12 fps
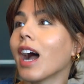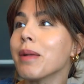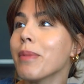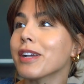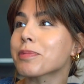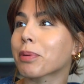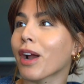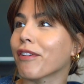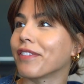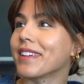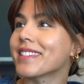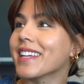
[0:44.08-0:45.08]
I must
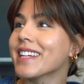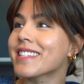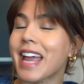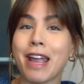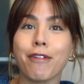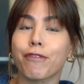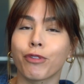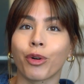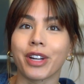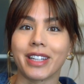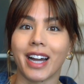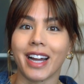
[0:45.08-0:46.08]
preface, it's
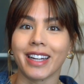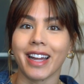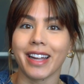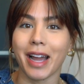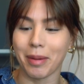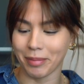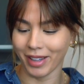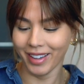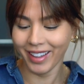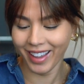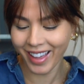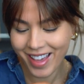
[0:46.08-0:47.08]
8:49 a.m.
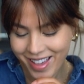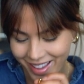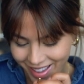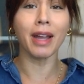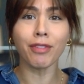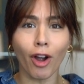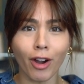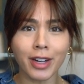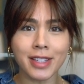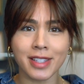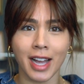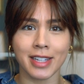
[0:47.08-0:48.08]
I've
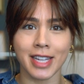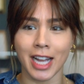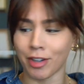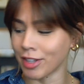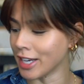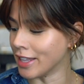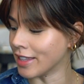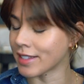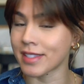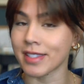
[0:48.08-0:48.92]
already sat down in this